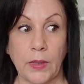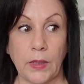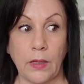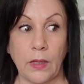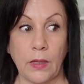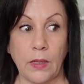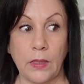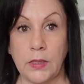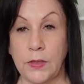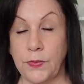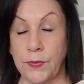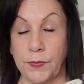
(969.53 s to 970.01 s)

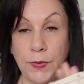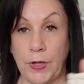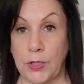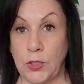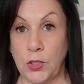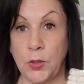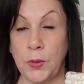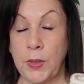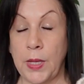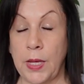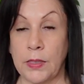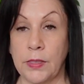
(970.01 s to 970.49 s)
it's a
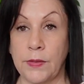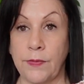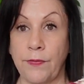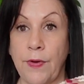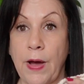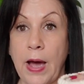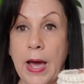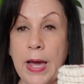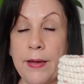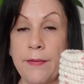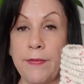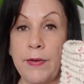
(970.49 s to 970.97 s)

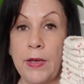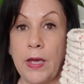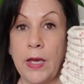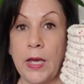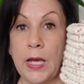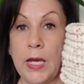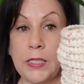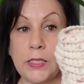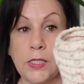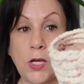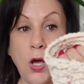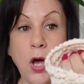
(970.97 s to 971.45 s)
2005.
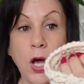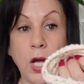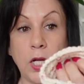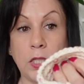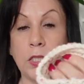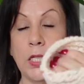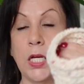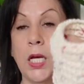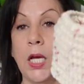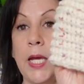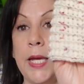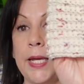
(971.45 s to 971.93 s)
It's a
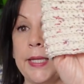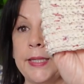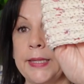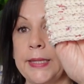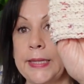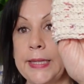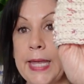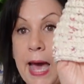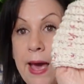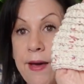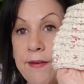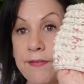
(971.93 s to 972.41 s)
Honda,
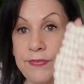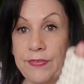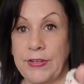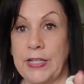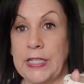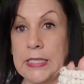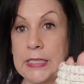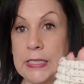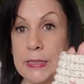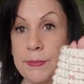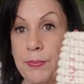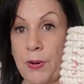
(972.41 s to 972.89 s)
and that
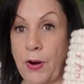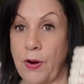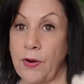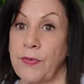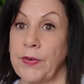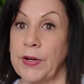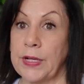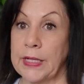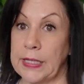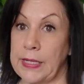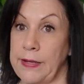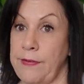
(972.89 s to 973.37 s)
fits
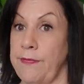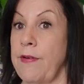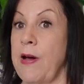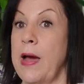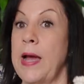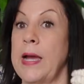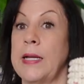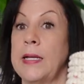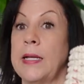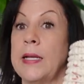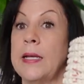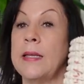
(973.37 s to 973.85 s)
perfectly
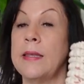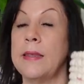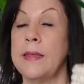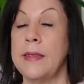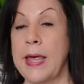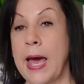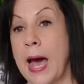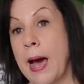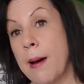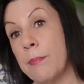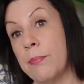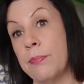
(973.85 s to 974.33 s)
fine in
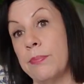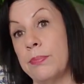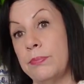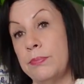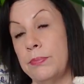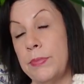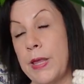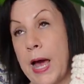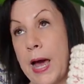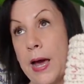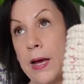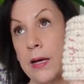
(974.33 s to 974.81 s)
that
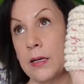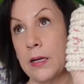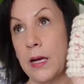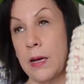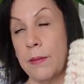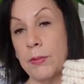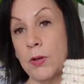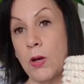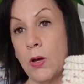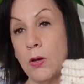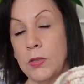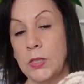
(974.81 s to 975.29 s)

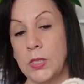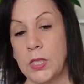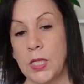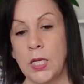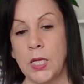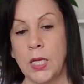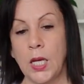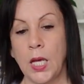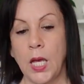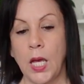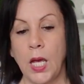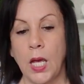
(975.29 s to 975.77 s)
cup
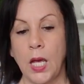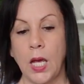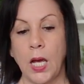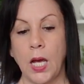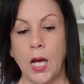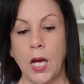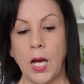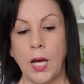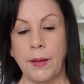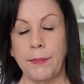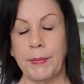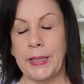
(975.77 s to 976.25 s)
cozy.
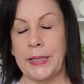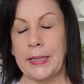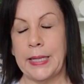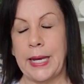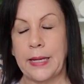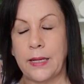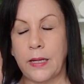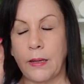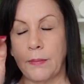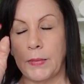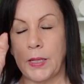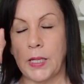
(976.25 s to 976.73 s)
I mean
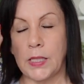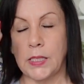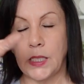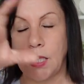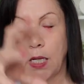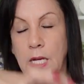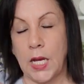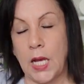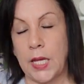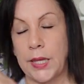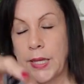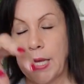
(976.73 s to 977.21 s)
that cup
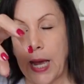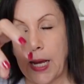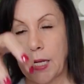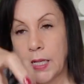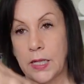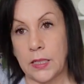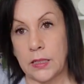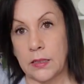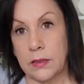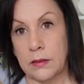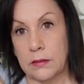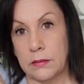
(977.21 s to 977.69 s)
cozy in that
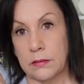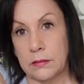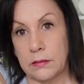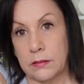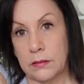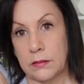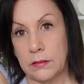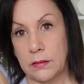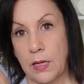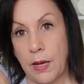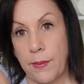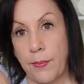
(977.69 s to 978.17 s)

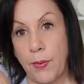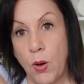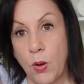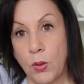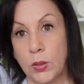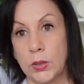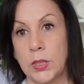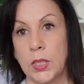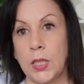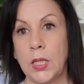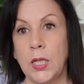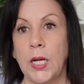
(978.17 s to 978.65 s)
cup
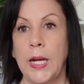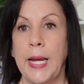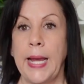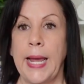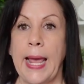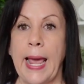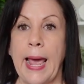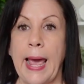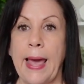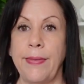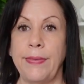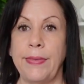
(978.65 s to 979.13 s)
holder.
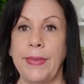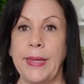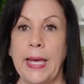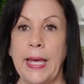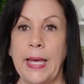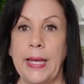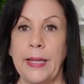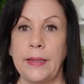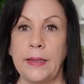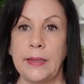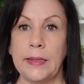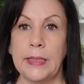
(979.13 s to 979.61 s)
And
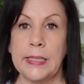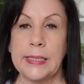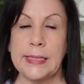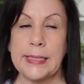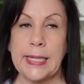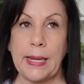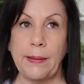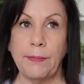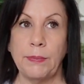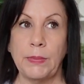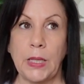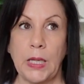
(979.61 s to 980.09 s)
then the
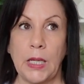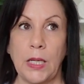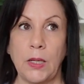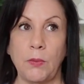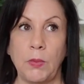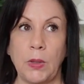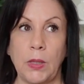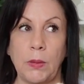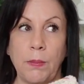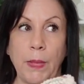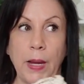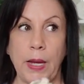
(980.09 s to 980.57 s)
same thing
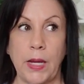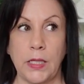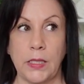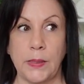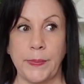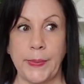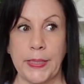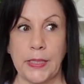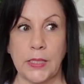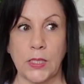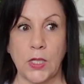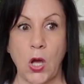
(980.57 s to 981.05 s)
with my
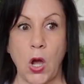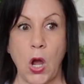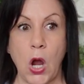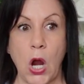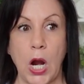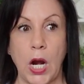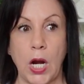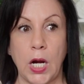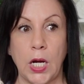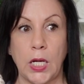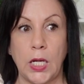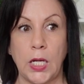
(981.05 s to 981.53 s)
husband's
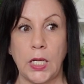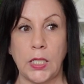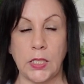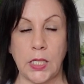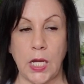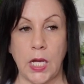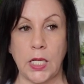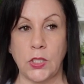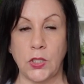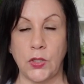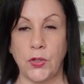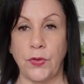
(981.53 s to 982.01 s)
car, his
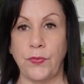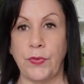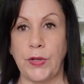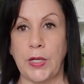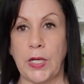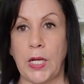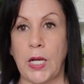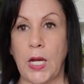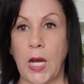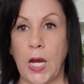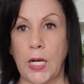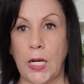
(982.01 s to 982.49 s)

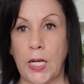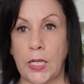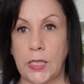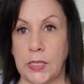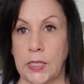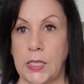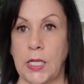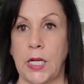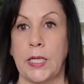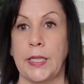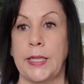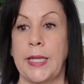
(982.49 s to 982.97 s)
SUV, and I
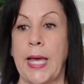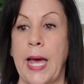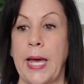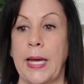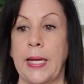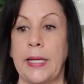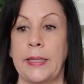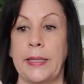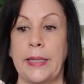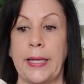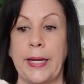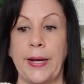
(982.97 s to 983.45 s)
stuck that
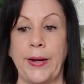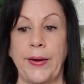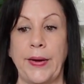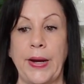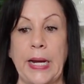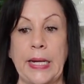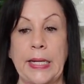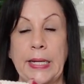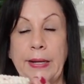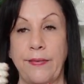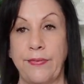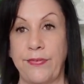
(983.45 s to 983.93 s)
in there
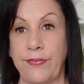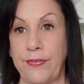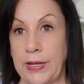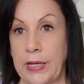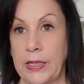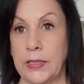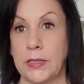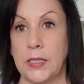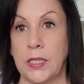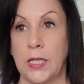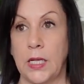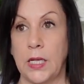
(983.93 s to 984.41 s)
and it
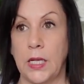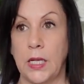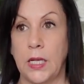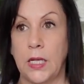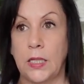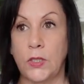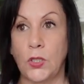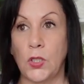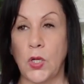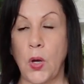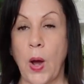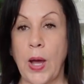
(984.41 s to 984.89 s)
fit.
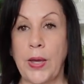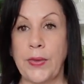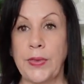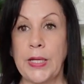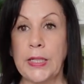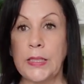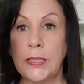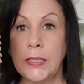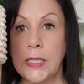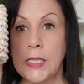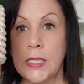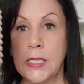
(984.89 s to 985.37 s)
So I
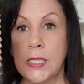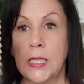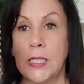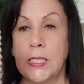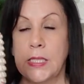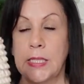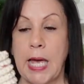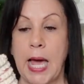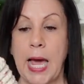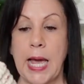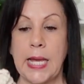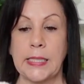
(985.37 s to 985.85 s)
think this is the
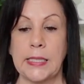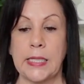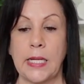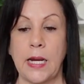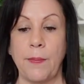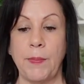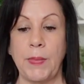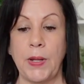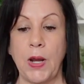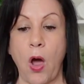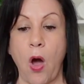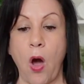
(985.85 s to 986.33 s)
size that
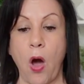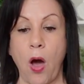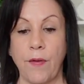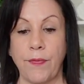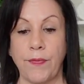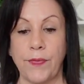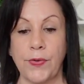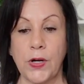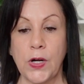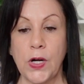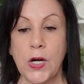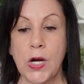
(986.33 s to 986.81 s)
I'm going to
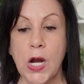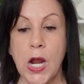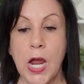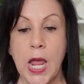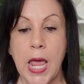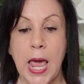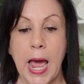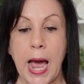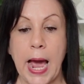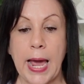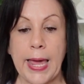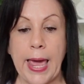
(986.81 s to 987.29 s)
offer.
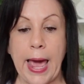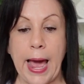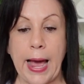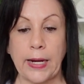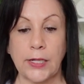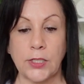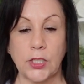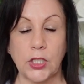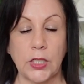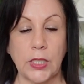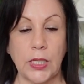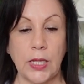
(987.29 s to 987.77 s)
I
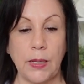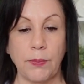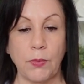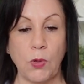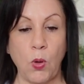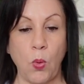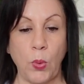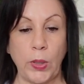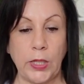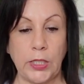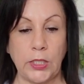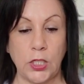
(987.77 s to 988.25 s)
actually am
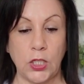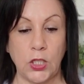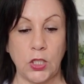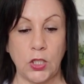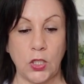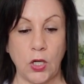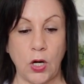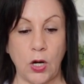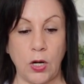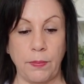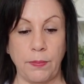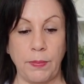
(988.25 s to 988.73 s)
going to
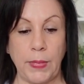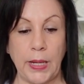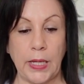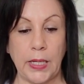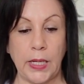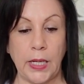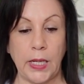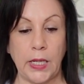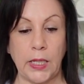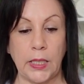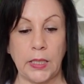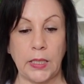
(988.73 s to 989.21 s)
start
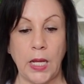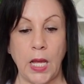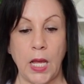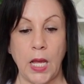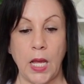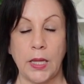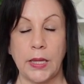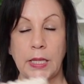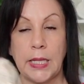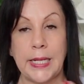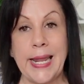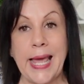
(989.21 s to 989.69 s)
making,
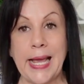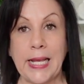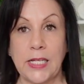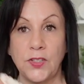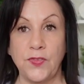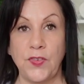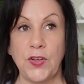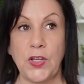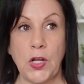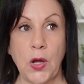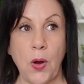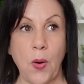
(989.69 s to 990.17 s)
the next
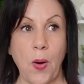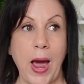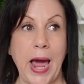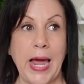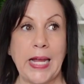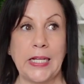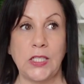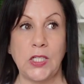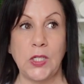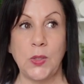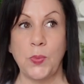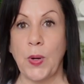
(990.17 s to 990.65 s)
video I
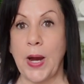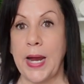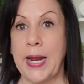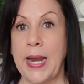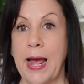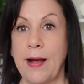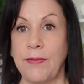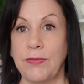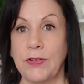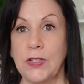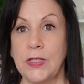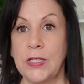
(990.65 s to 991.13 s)
do right
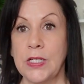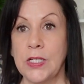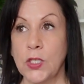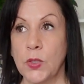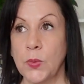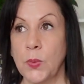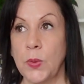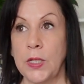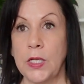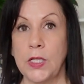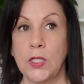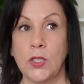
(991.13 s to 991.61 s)
after this
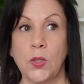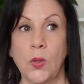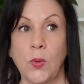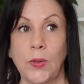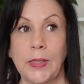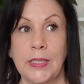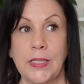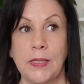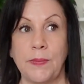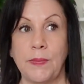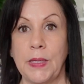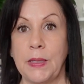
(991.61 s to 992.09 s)
one is
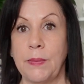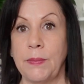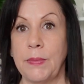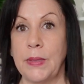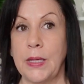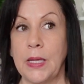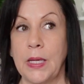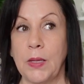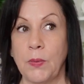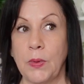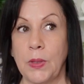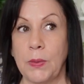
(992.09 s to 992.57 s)
going to be
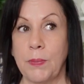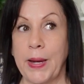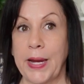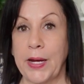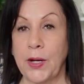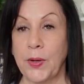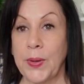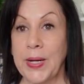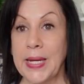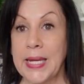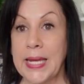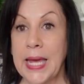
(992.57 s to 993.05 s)
me with my
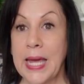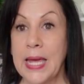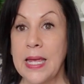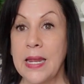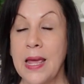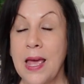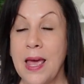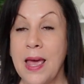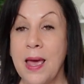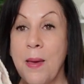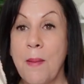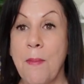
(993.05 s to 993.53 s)
Cricut
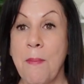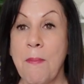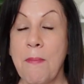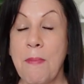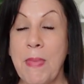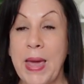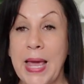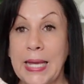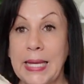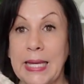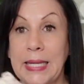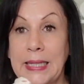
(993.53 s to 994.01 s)

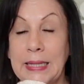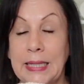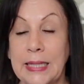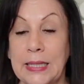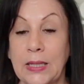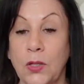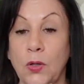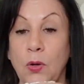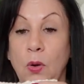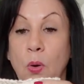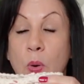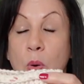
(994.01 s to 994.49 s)
making the
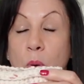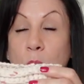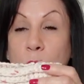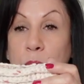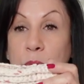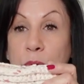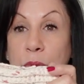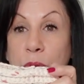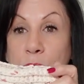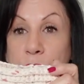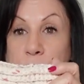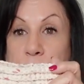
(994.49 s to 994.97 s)
little
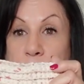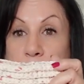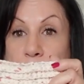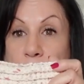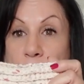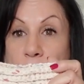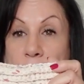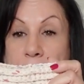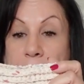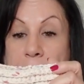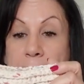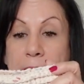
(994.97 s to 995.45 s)
holders
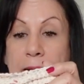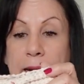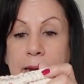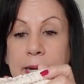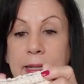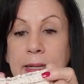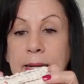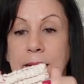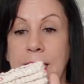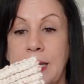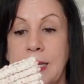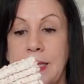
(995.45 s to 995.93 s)
for it,
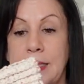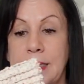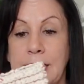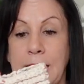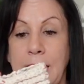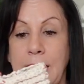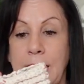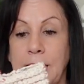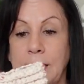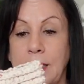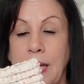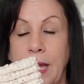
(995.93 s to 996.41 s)
because
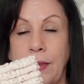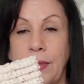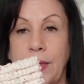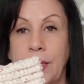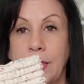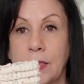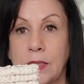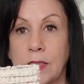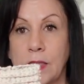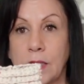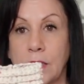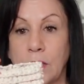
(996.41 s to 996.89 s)
I
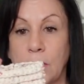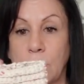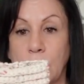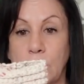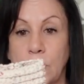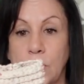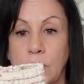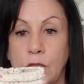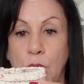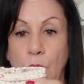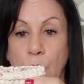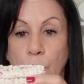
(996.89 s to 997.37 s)
think it's going to look
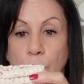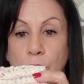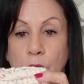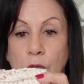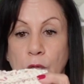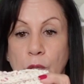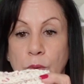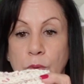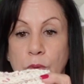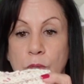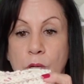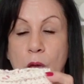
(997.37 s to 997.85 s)
so
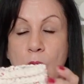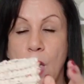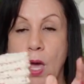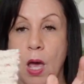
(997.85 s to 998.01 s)
cute